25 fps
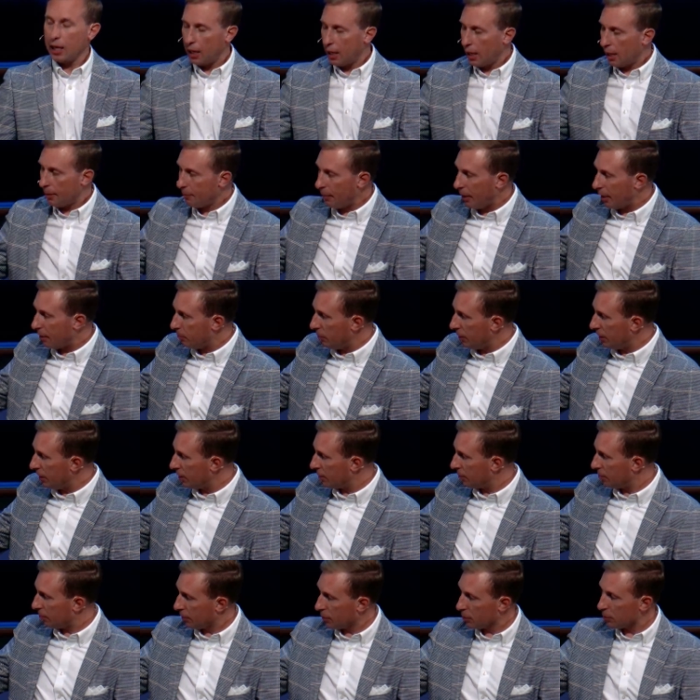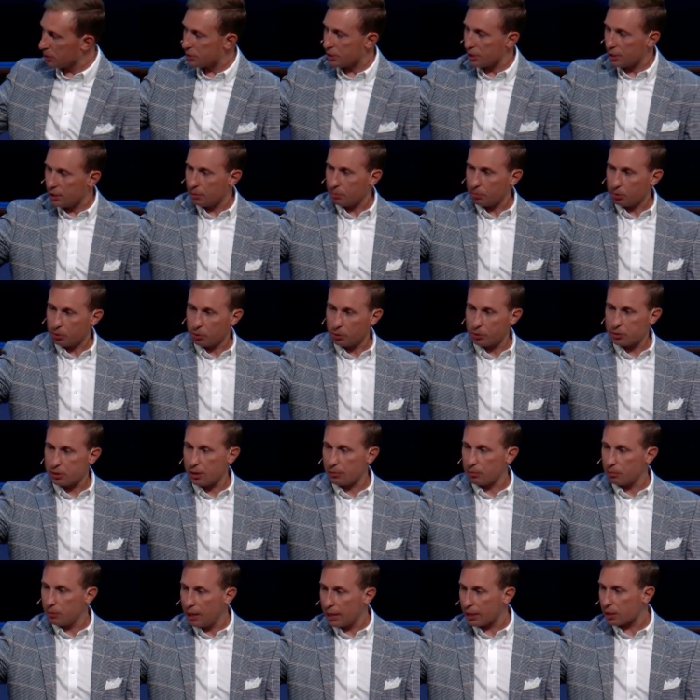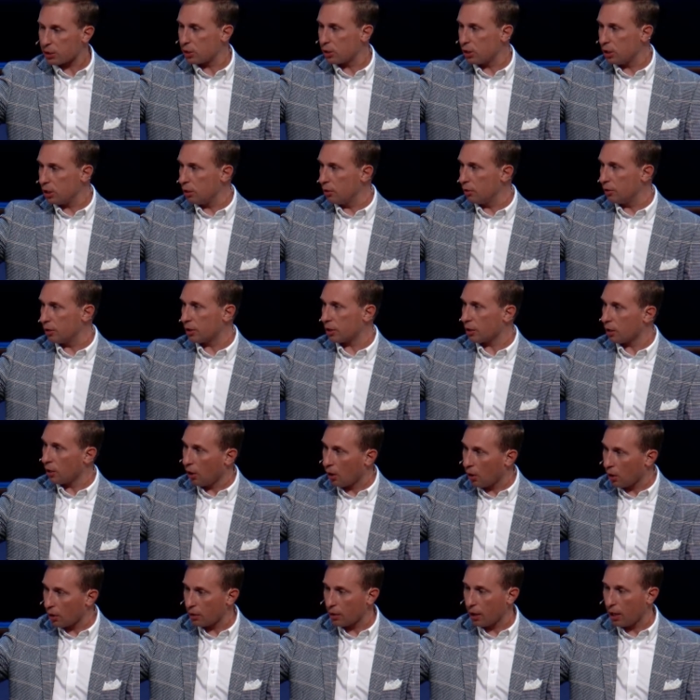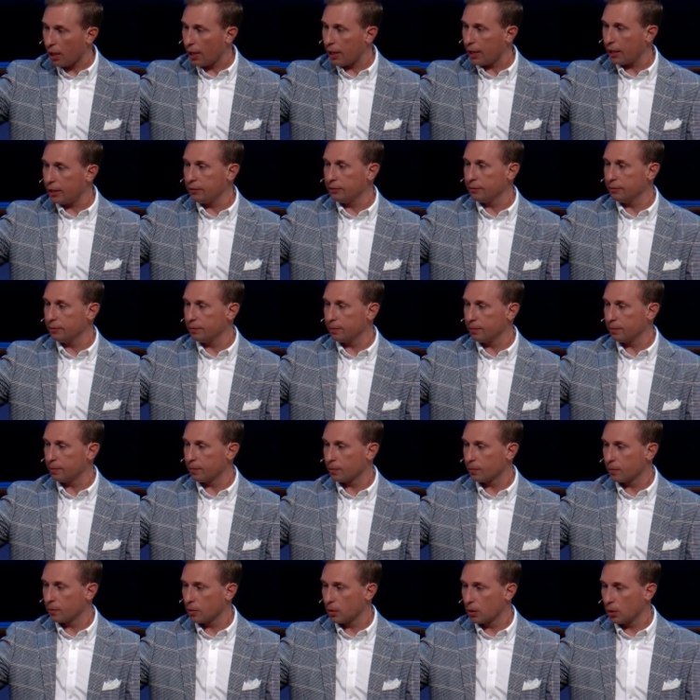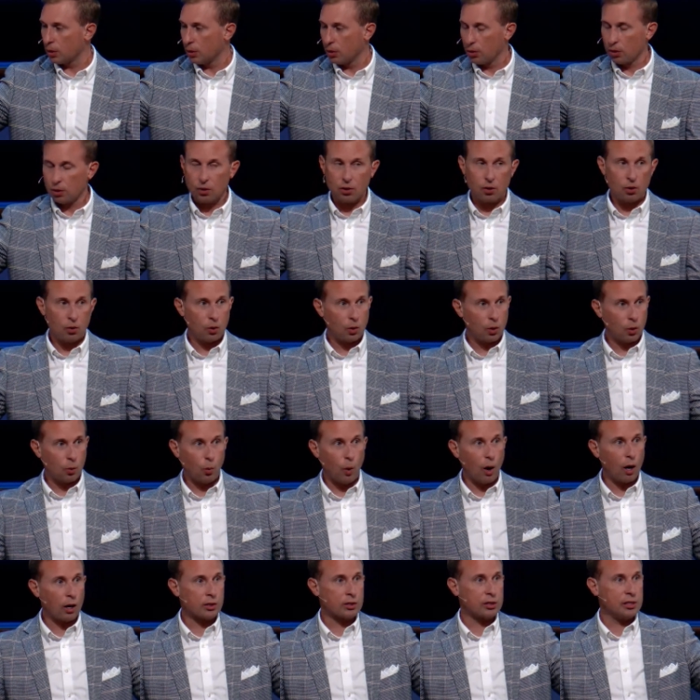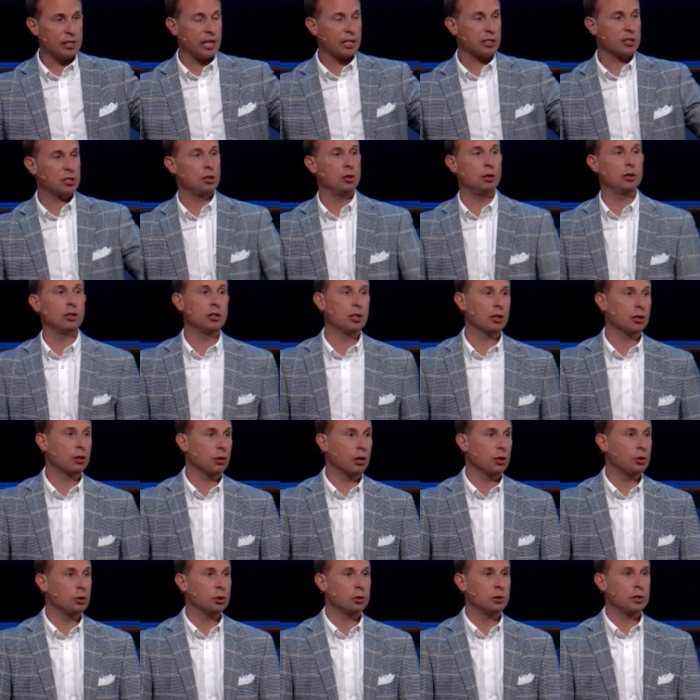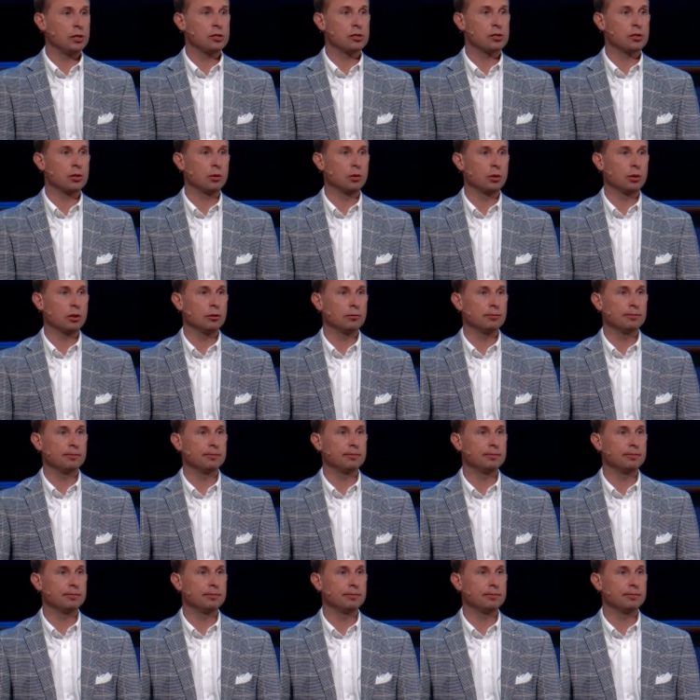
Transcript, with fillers: It may be the person that pulls up next to you at the car line or walks next to you at the grocery store.